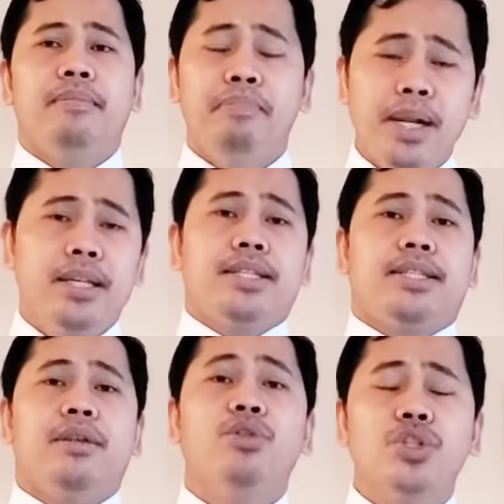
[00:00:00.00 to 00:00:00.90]
Please
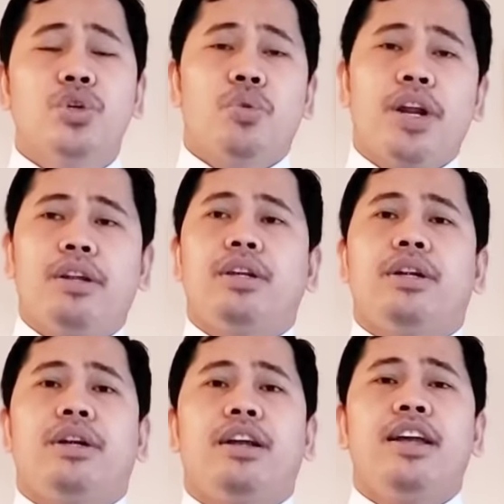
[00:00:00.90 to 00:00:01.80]
don't surrender.
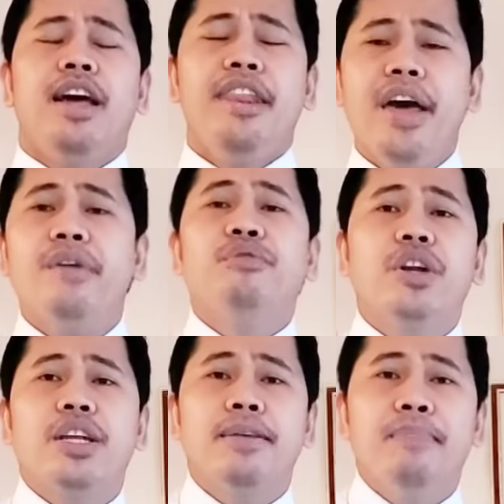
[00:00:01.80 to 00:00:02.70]
Never
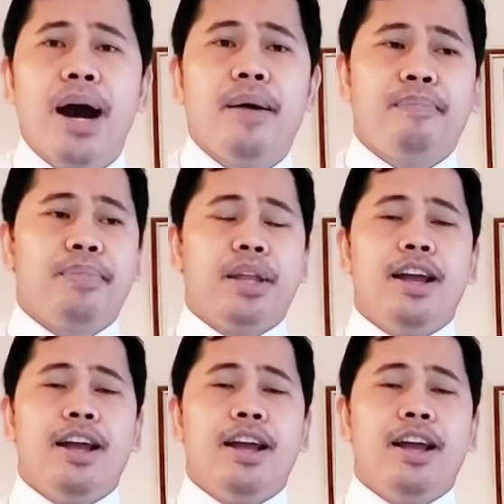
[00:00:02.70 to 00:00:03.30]
give up.